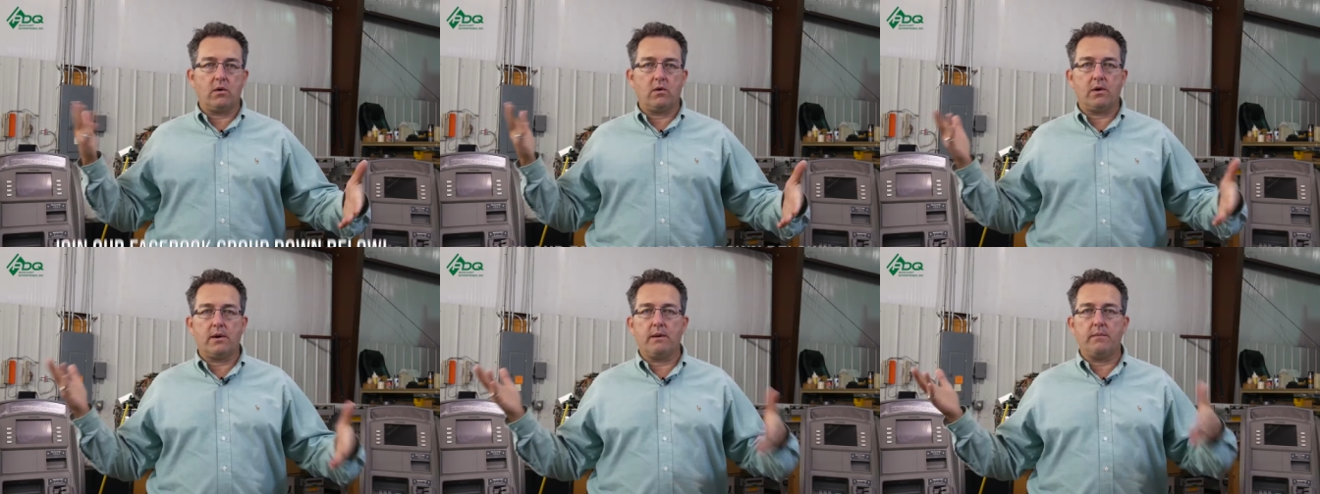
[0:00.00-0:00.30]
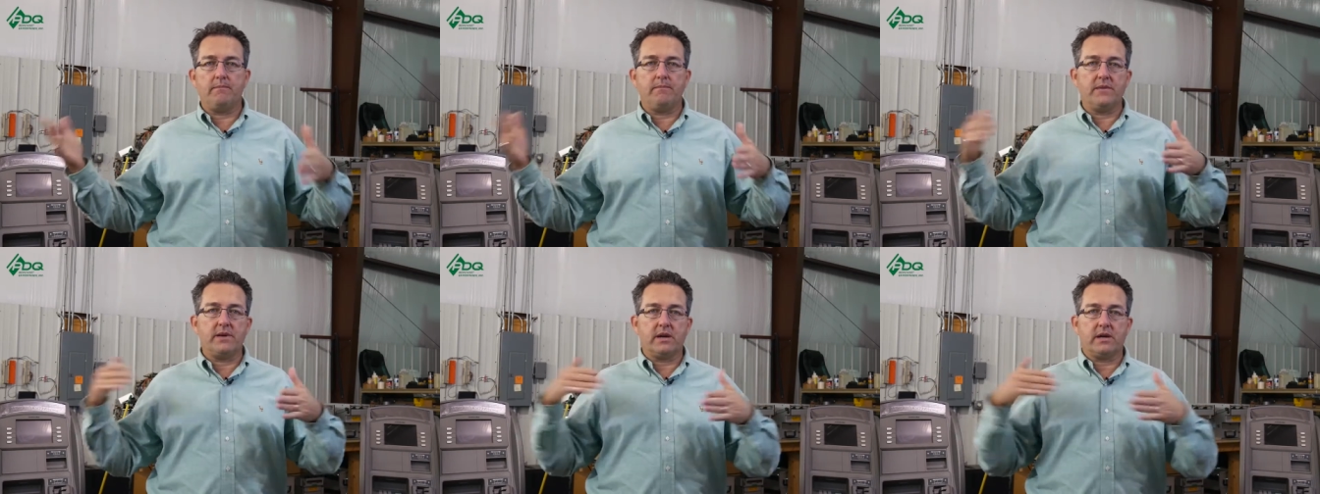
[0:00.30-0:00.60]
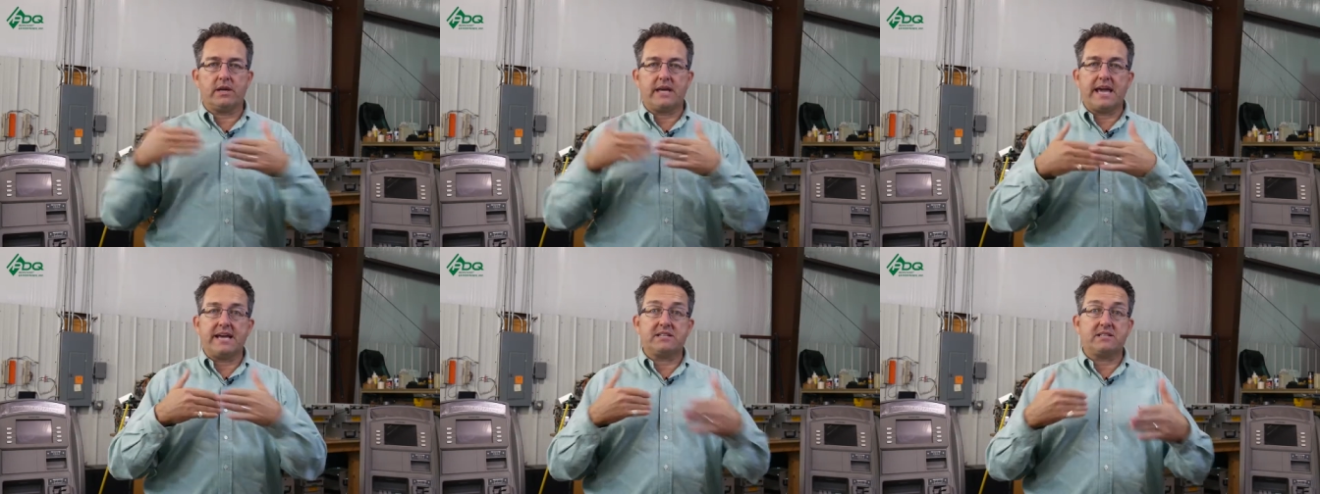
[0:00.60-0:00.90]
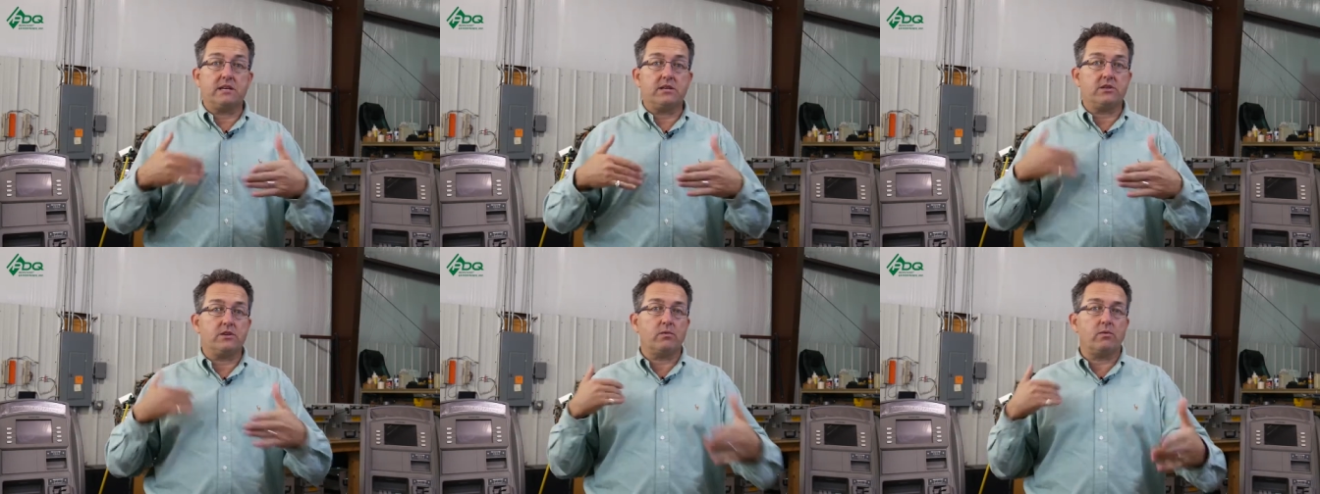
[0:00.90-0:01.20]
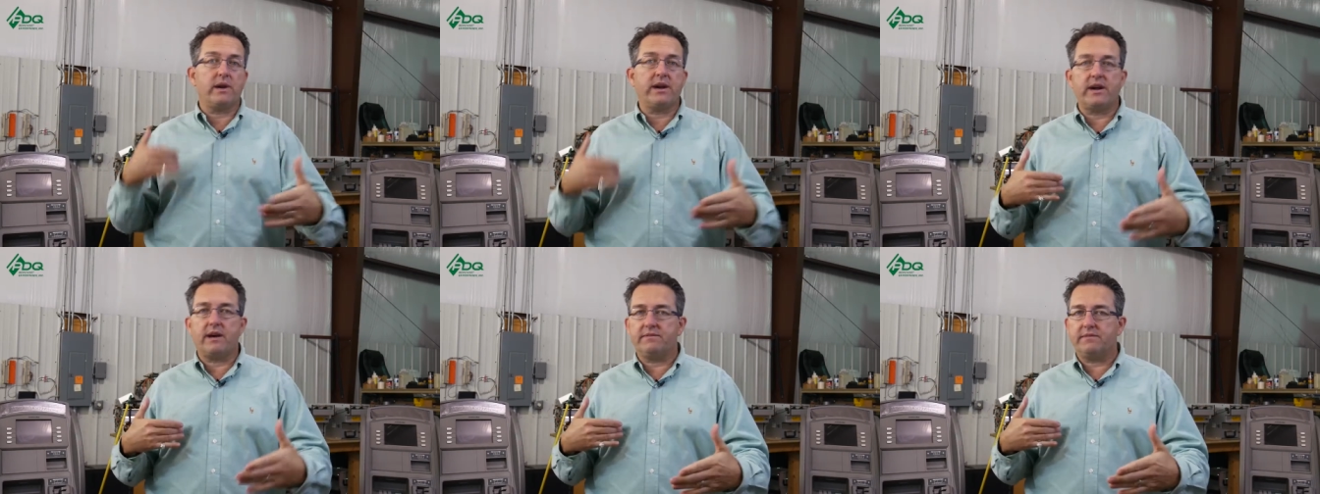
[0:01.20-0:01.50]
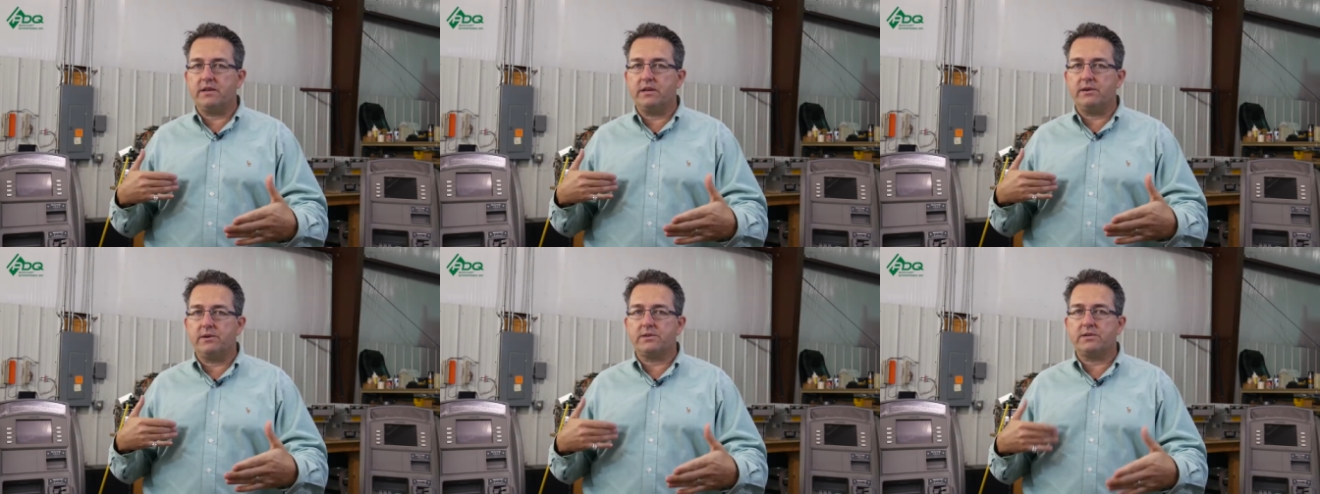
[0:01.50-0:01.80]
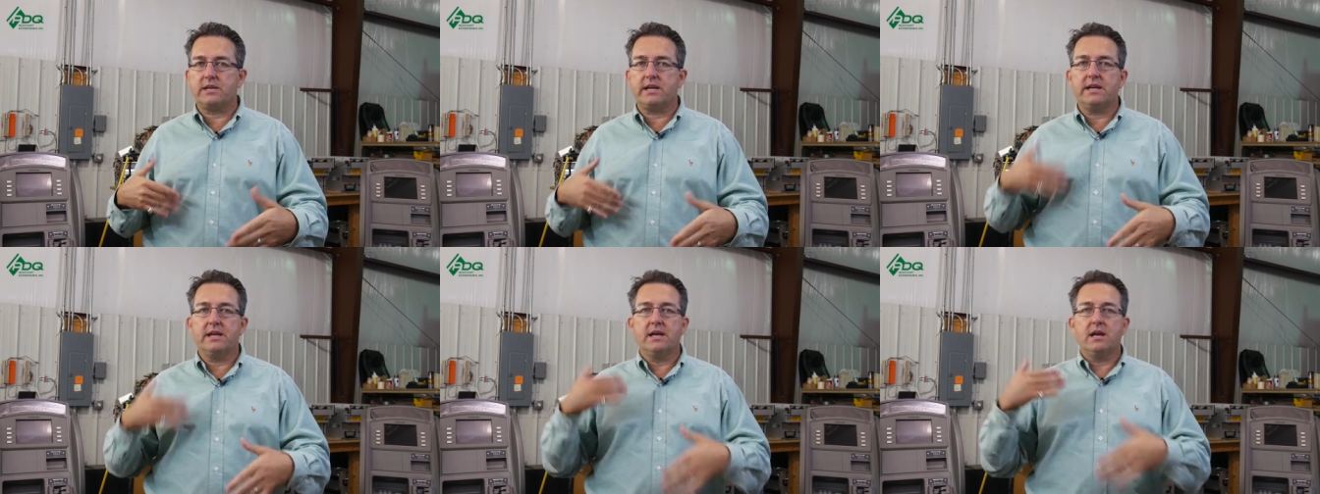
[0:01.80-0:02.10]
or a, a gas station right off the
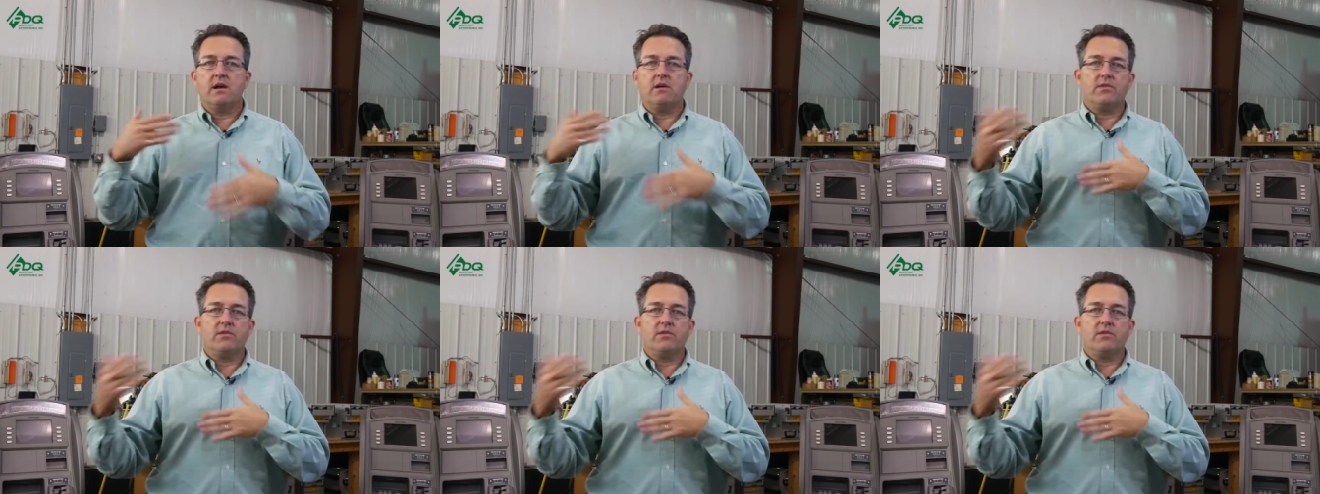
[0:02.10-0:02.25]
interstate.